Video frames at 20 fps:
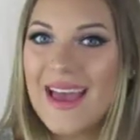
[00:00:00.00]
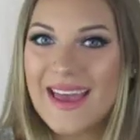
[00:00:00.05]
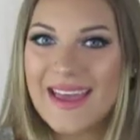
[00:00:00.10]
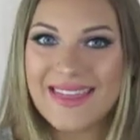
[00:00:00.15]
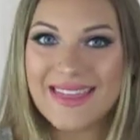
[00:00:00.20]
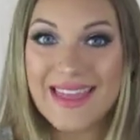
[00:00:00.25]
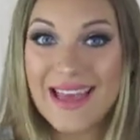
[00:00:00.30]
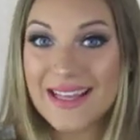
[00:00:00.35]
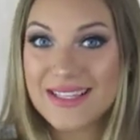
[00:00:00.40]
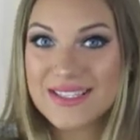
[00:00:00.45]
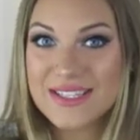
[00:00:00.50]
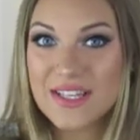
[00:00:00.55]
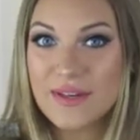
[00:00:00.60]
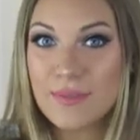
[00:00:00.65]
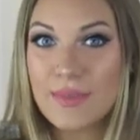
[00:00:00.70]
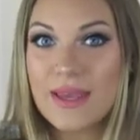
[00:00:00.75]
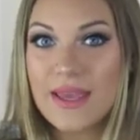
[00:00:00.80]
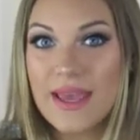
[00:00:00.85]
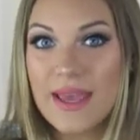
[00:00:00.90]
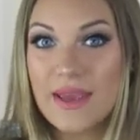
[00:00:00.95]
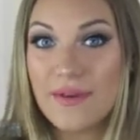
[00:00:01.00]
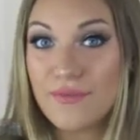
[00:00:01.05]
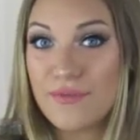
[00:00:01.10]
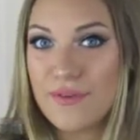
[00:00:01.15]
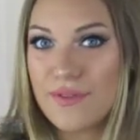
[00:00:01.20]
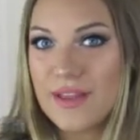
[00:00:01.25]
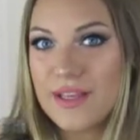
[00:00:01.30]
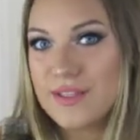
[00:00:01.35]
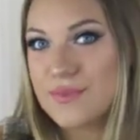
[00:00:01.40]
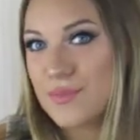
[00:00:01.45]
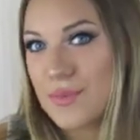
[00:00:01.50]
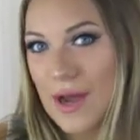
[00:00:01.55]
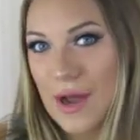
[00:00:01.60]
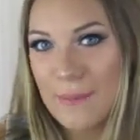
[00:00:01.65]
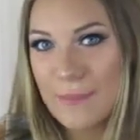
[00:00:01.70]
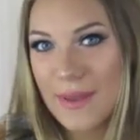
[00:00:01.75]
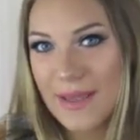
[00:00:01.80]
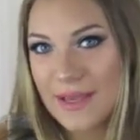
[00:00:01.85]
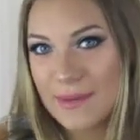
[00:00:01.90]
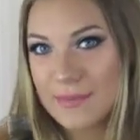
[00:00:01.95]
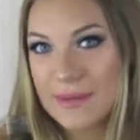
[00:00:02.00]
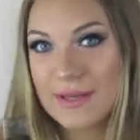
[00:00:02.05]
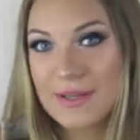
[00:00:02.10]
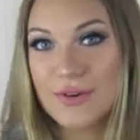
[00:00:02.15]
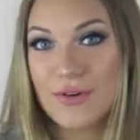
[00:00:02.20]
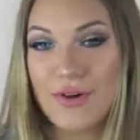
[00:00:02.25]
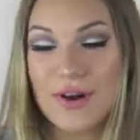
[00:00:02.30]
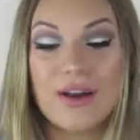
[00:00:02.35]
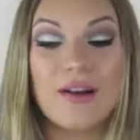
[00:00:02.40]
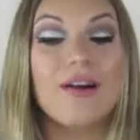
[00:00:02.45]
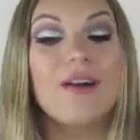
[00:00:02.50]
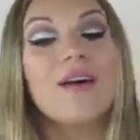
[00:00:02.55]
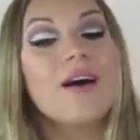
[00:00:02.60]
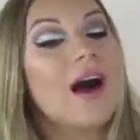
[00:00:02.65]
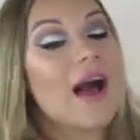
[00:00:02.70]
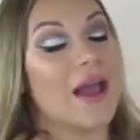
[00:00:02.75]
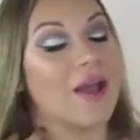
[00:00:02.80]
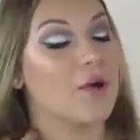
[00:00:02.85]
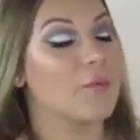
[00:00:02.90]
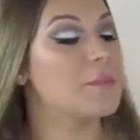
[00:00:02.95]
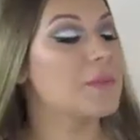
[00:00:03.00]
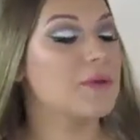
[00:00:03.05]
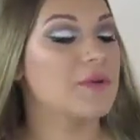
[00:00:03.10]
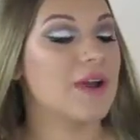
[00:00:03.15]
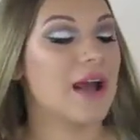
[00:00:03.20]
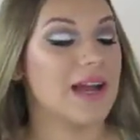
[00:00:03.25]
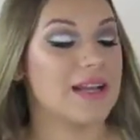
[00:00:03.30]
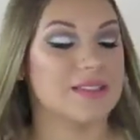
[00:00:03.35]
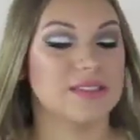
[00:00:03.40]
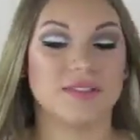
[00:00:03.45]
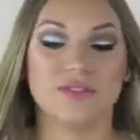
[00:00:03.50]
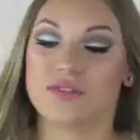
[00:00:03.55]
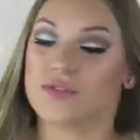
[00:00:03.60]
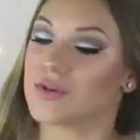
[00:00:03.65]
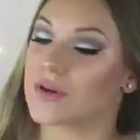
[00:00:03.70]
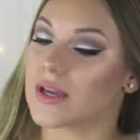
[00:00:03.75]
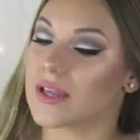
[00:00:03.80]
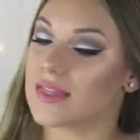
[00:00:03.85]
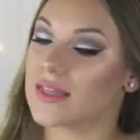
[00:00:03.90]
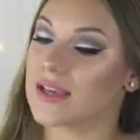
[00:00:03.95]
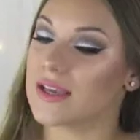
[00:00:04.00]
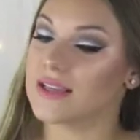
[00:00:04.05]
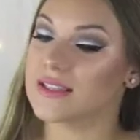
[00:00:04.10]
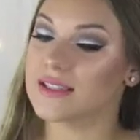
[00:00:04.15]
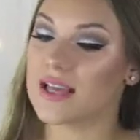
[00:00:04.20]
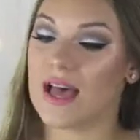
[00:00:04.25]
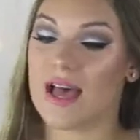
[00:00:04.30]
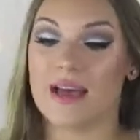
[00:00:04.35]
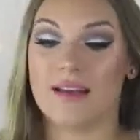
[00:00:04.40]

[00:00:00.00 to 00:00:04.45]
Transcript: And that's going to be it for this prom makeup tutorial. I hope you guys enjoyed this.